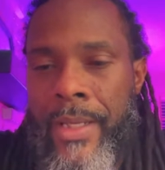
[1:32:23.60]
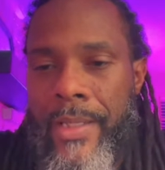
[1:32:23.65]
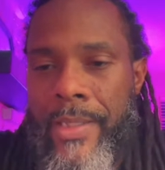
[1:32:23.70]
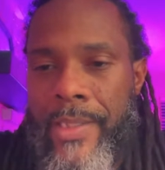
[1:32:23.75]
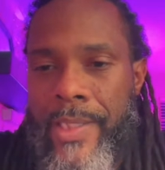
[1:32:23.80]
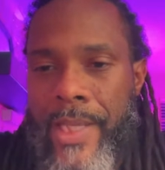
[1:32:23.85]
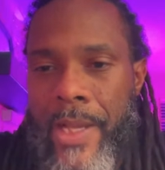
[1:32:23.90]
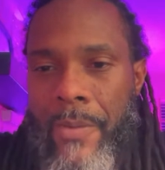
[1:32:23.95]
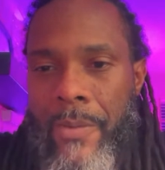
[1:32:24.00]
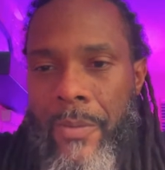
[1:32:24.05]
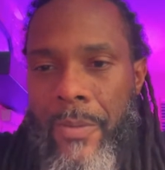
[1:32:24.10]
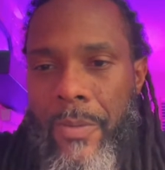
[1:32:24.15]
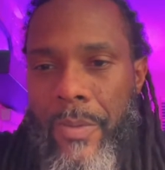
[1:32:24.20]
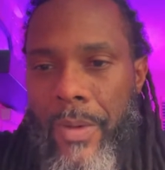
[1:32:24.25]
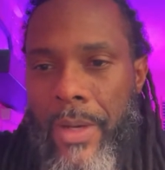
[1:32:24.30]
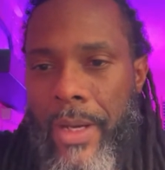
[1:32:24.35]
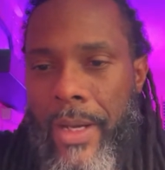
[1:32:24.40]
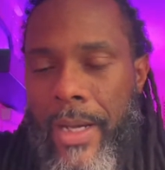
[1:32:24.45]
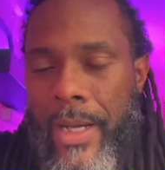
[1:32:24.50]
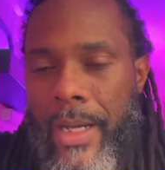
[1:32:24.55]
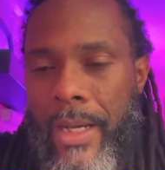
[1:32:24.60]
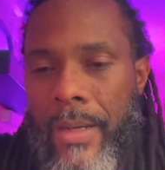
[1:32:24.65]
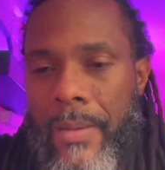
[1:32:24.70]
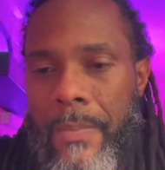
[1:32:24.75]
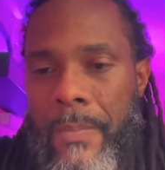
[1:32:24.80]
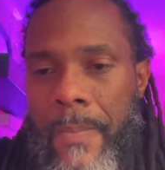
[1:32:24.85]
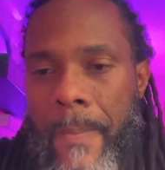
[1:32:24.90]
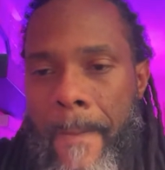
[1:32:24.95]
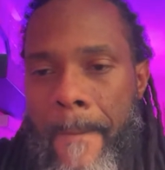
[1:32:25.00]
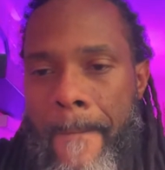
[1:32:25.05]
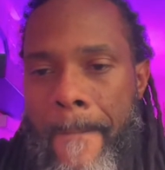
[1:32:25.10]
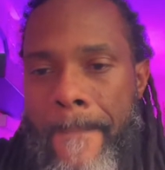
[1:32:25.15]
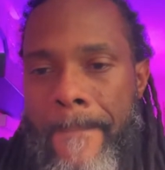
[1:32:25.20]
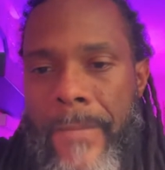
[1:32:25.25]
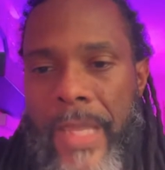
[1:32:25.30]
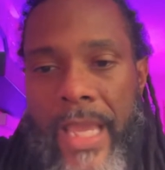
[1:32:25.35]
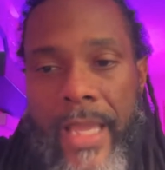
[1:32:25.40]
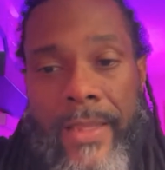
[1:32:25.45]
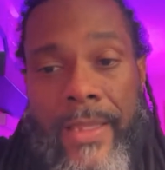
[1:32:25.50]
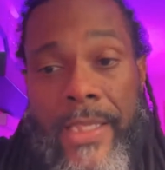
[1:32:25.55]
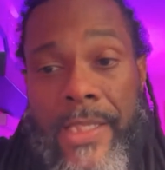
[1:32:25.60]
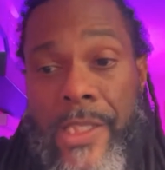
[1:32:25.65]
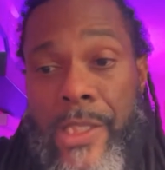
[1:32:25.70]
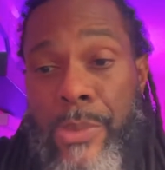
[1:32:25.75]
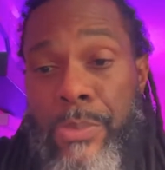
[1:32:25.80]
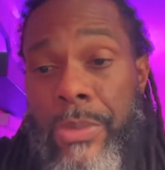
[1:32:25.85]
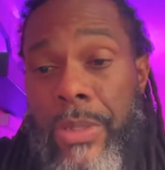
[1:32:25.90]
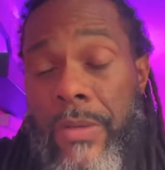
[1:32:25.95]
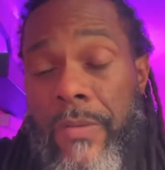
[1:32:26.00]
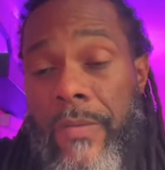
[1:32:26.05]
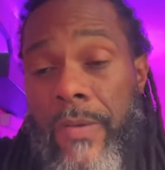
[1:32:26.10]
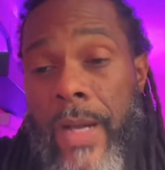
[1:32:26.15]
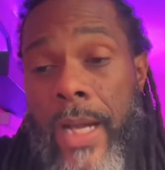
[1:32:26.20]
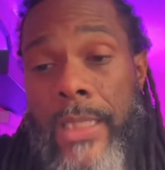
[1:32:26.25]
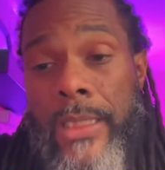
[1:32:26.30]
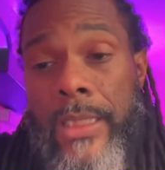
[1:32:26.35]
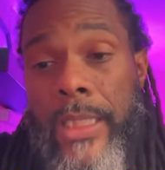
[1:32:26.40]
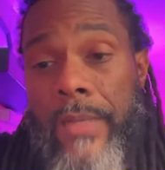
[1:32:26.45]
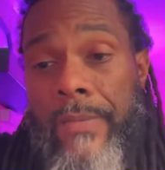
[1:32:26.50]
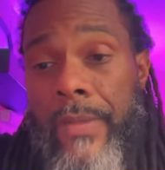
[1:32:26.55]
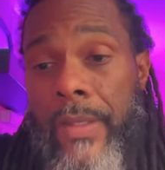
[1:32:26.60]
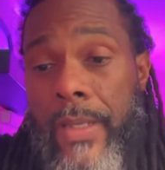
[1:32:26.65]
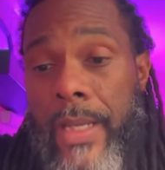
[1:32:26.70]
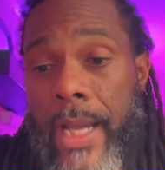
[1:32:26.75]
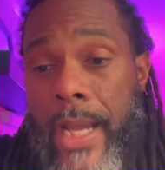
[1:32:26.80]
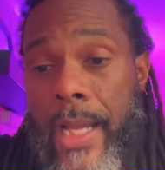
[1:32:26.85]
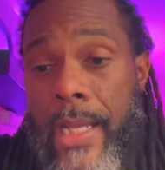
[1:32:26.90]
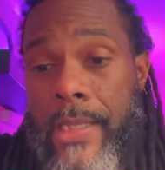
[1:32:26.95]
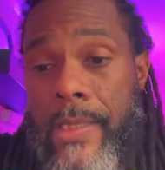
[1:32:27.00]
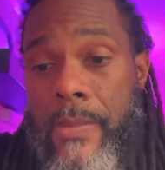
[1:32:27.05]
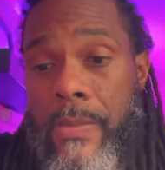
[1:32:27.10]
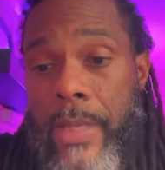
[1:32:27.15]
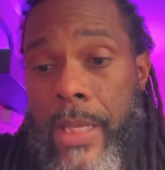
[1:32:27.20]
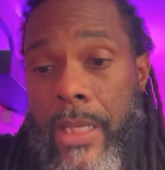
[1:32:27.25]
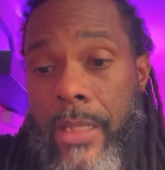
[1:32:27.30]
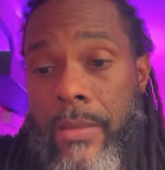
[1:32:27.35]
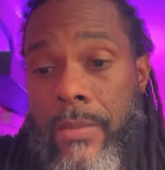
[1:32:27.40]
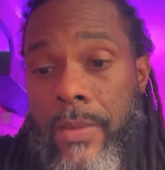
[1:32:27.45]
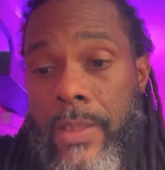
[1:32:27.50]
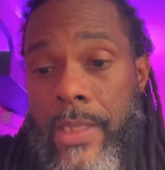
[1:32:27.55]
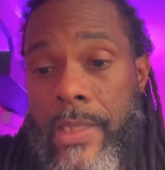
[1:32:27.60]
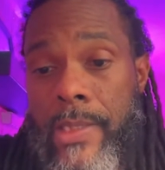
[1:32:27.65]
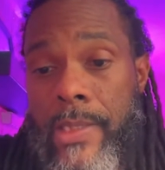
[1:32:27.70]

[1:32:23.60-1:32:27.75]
So this is beautiful. I love you guys, man.